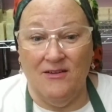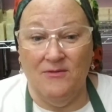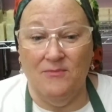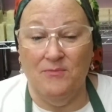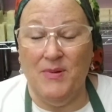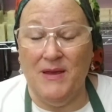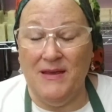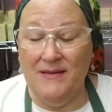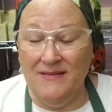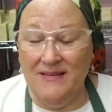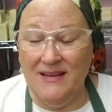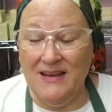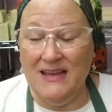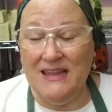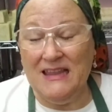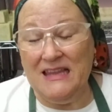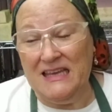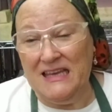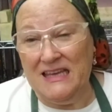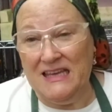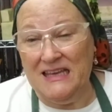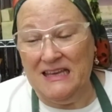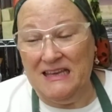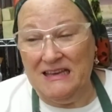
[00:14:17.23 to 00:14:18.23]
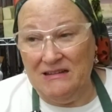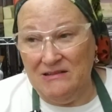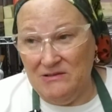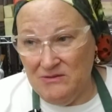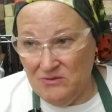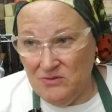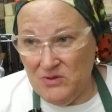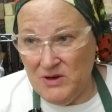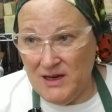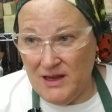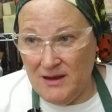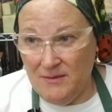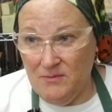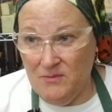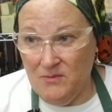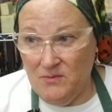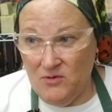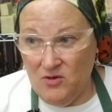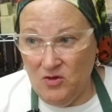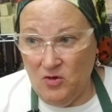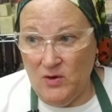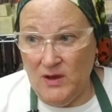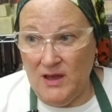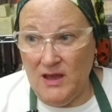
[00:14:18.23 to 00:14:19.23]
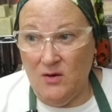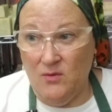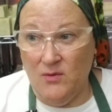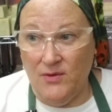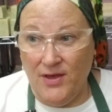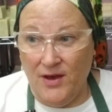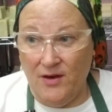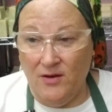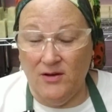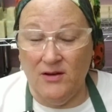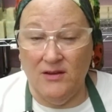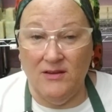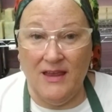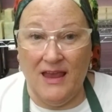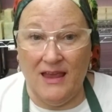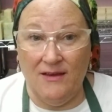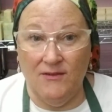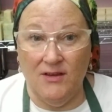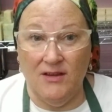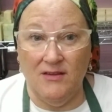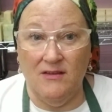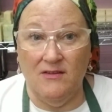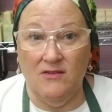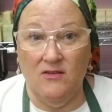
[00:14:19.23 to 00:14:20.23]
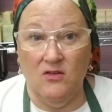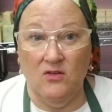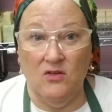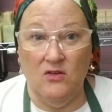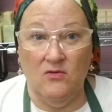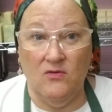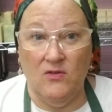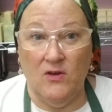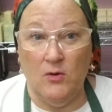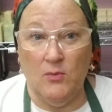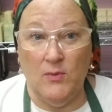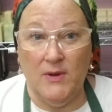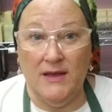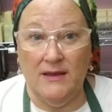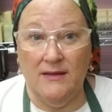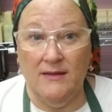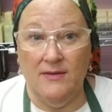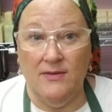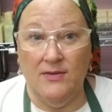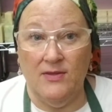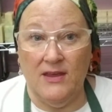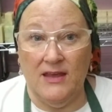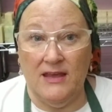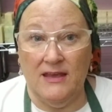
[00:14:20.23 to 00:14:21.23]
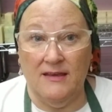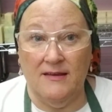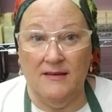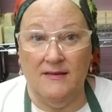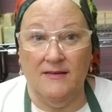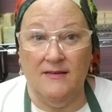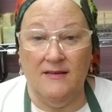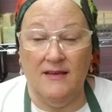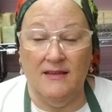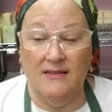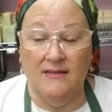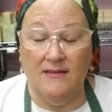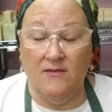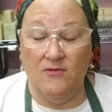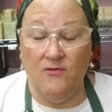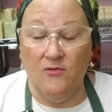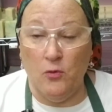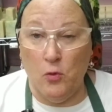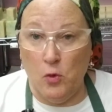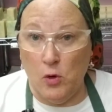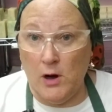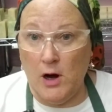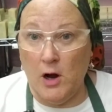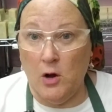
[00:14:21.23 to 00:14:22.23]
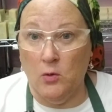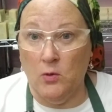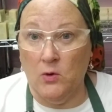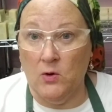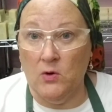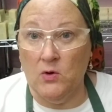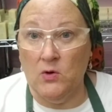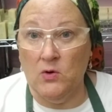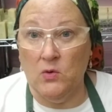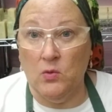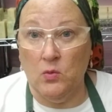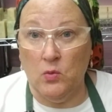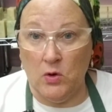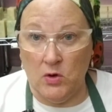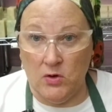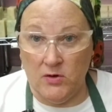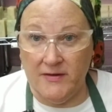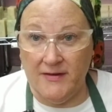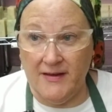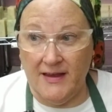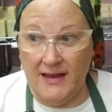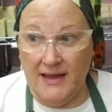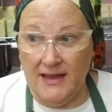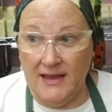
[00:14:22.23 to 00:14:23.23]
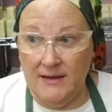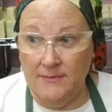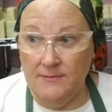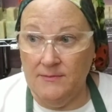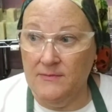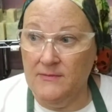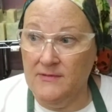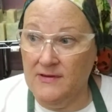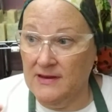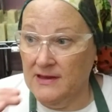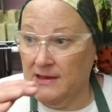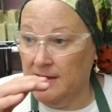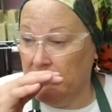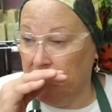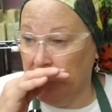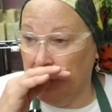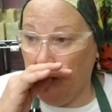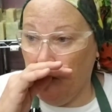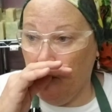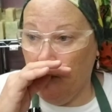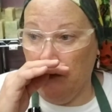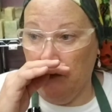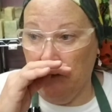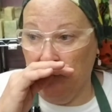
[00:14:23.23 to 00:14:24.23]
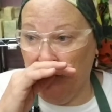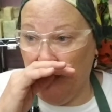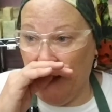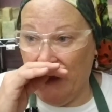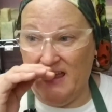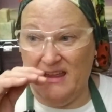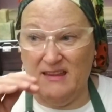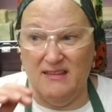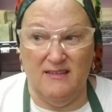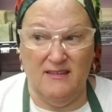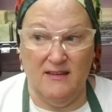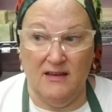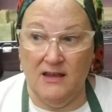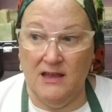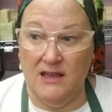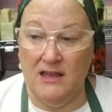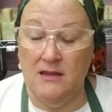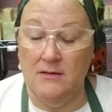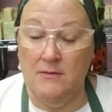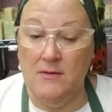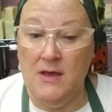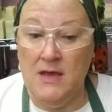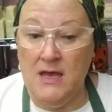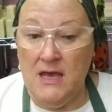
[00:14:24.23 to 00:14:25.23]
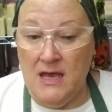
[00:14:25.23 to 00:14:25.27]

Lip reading: basically when I'm doing it without having to do the filming things, it's a 4-hour work day to get all of that done.